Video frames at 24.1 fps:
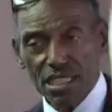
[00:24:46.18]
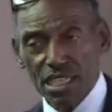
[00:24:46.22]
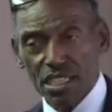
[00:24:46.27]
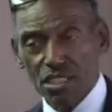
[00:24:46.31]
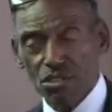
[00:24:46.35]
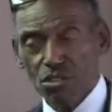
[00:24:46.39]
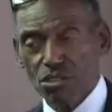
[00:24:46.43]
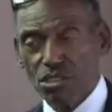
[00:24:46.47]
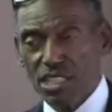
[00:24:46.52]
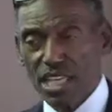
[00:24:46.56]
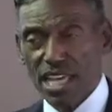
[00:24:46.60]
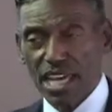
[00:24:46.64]
during
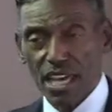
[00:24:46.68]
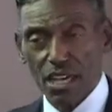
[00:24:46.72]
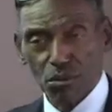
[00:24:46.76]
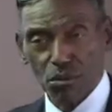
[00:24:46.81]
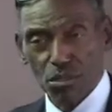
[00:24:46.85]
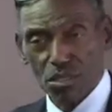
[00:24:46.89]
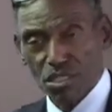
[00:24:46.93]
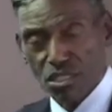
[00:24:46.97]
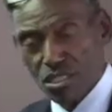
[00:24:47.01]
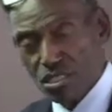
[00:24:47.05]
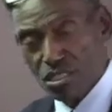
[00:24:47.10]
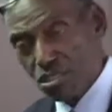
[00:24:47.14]
the
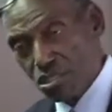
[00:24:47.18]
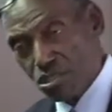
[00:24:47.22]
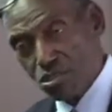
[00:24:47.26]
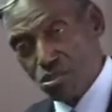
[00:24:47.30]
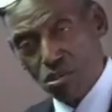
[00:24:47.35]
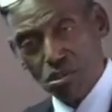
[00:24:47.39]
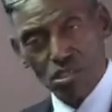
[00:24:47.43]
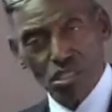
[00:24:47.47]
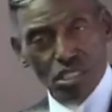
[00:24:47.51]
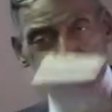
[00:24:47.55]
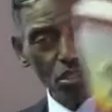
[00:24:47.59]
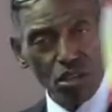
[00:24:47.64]
Inquisition, during
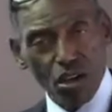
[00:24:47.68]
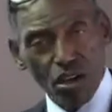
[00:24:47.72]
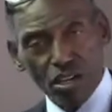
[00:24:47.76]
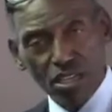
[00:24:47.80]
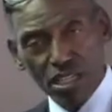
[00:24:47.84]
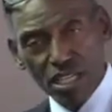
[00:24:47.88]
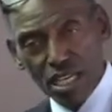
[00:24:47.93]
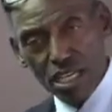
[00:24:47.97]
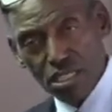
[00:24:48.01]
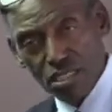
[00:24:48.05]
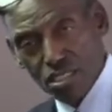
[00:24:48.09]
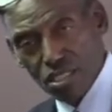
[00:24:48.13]
the Dark
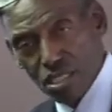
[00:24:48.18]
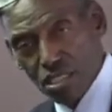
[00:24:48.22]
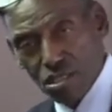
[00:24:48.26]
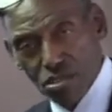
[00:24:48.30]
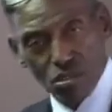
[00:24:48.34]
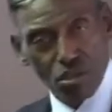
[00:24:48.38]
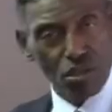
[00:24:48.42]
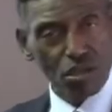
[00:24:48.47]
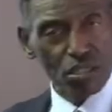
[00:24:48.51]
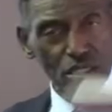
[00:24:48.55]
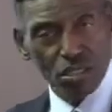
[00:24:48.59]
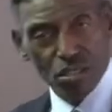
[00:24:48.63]
Ages, and
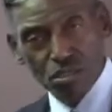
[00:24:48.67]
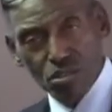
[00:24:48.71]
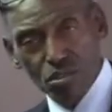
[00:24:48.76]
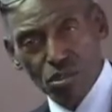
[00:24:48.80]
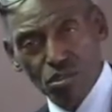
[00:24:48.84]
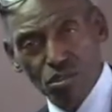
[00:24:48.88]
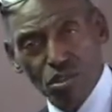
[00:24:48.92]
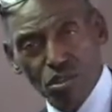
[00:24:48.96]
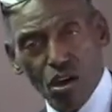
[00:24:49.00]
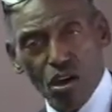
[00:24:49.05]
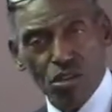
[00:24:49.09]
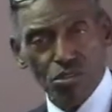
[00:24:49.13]
on and on,
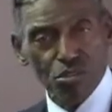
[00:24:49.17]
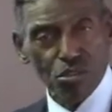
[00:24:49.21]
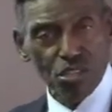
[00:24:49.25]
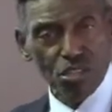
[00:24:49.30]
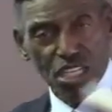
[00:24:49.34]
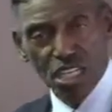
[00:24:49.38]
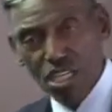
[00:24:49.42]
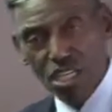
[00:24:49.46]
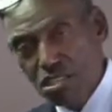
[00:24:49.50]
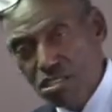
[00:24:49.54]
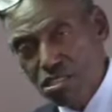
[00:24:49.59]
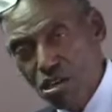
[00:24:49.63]
all through. He
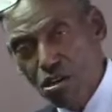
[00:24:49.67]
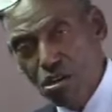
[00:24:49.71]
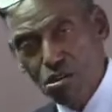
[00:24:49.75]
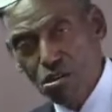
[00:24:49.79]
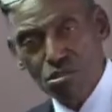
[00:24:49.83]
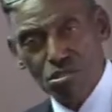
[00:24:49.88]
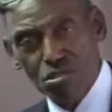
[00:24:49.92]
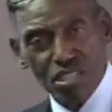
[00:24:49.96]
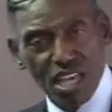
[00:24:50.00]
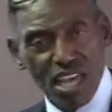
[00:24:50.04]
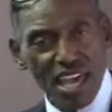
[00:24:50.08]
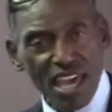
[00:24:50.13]

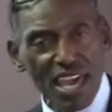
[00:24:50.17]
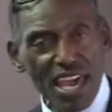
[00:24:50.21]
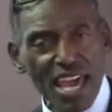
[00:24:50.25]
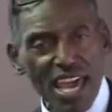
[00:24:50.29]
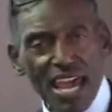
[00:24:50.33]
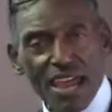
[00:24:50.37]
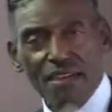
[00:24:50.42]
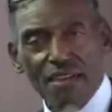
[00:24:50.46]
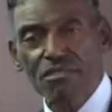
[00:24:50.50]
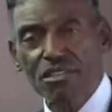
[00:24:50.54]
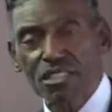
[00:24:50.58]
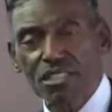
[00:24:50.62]
knows
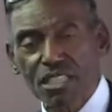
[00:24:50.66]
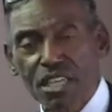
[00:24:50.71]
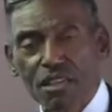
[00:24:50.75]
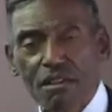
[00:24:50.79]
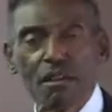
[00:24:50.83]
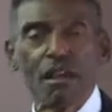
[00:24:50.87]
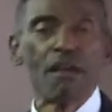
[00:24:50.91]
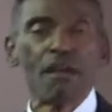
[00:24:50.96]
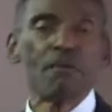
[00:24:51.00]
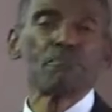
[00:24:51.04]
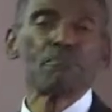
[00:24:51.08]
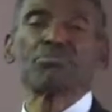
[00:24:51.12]
everything
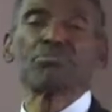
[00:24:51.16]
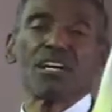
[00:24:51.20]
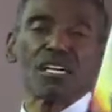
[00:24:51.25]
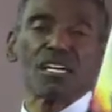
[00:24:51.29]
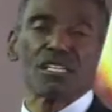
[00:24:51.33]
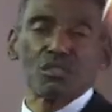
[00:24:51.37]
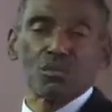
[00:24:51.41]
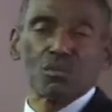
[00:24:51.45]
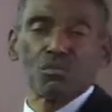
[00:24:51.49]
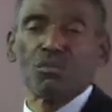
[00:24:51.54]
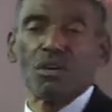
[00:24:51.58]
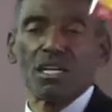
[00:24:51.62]
plus
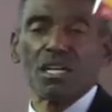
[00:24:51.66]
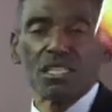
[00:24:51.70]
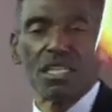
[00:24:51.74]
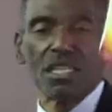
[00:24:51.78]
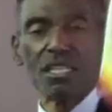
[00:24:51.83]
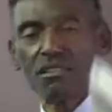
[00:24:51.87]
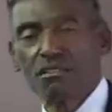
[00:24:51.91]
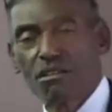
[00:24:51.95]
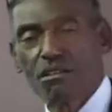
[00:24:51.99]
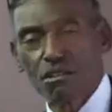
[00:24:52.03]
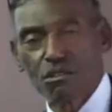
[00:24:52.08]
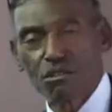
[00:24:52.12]
what he
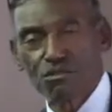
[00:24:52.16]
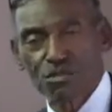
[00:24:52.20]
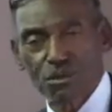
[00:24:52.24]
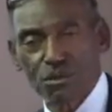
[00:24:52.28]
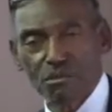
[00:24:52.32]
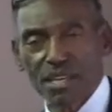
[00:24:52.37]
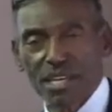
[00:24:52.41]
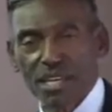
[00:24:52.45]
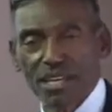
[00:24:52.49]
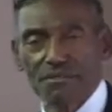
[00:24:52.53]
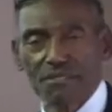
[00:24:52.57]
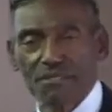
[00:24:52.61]
knows from
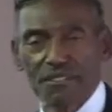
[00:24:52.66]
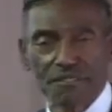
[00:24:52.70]
heaven.